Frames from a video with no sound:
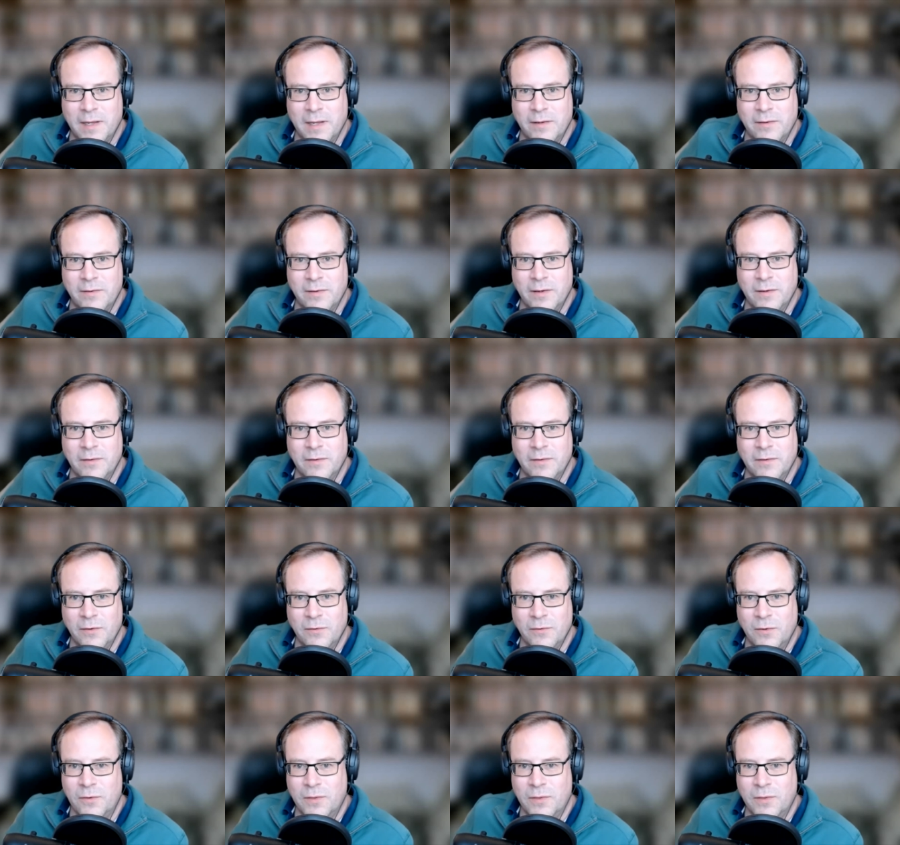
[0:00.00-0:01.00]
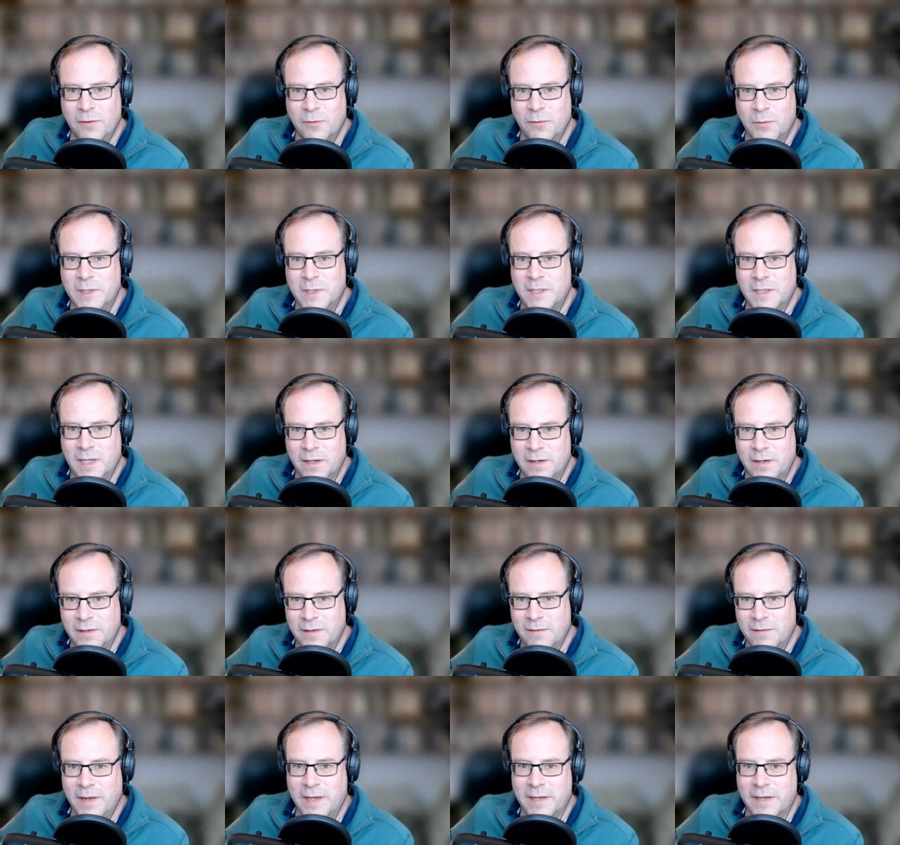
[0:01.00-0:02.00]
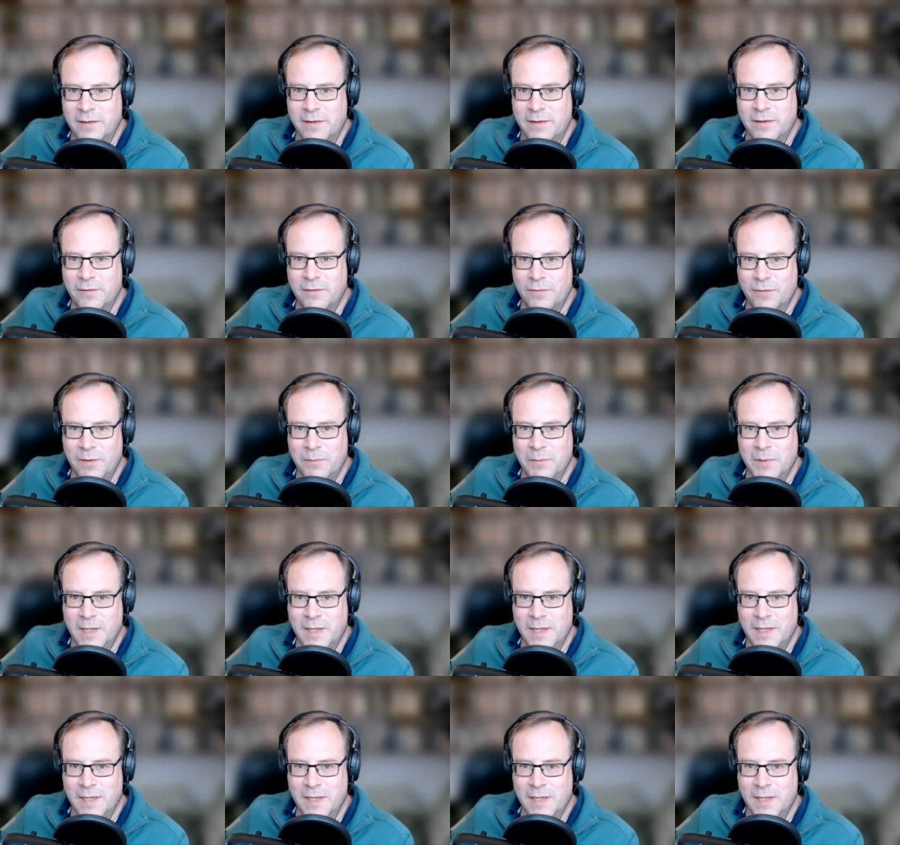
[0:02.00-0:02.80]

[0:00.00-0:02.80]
So so two things which kind of deflected us from the